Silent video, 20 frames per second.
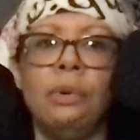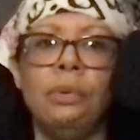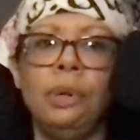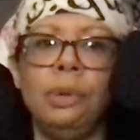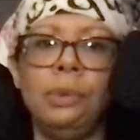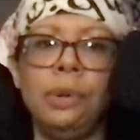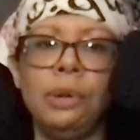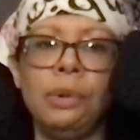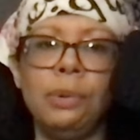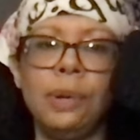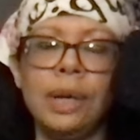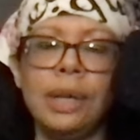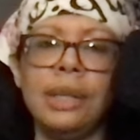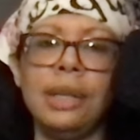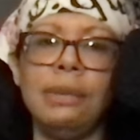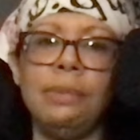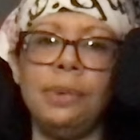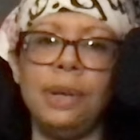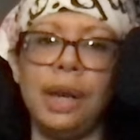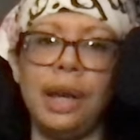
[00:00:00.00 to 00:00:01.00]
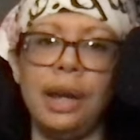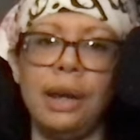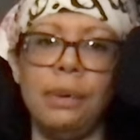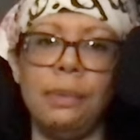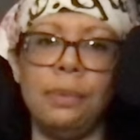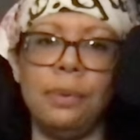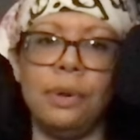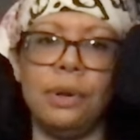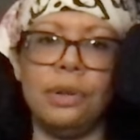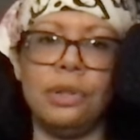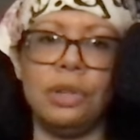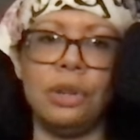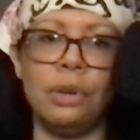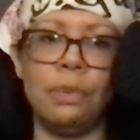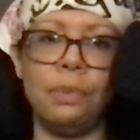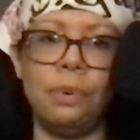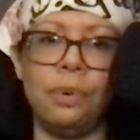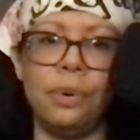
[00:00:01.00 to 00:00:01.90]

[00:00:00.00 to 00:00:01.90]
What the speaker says: we would quickly be able to